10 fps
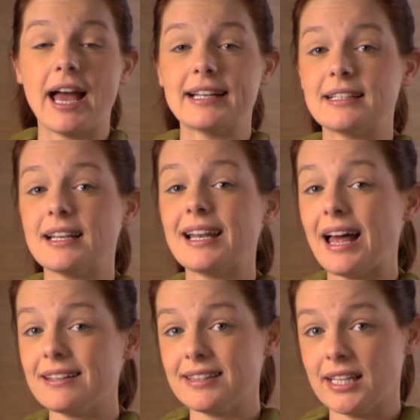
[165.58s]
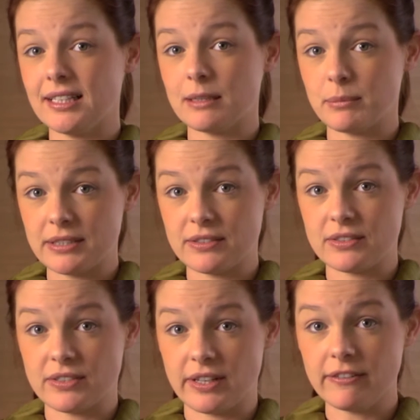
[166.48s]
And then the last thing that makes
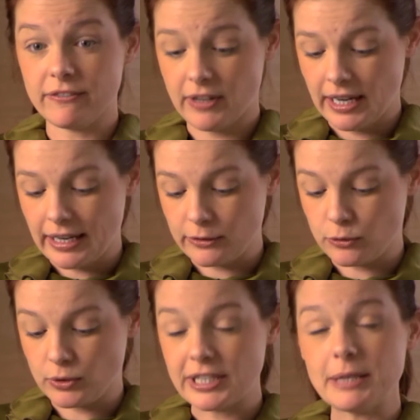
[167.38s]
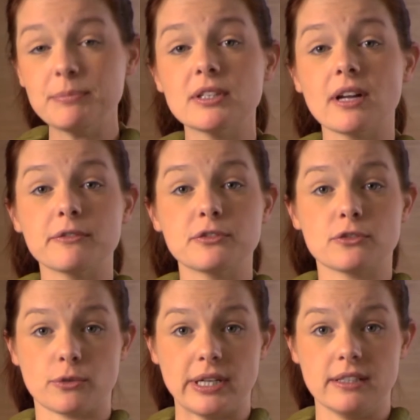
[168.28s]
it safe is to keep the knife
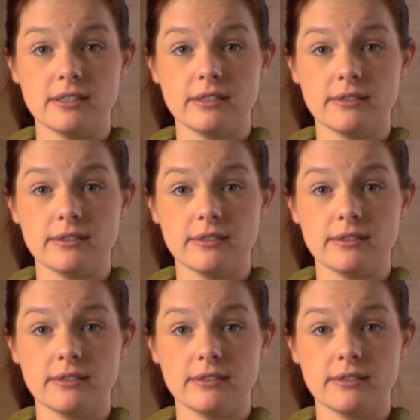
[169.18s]
straight.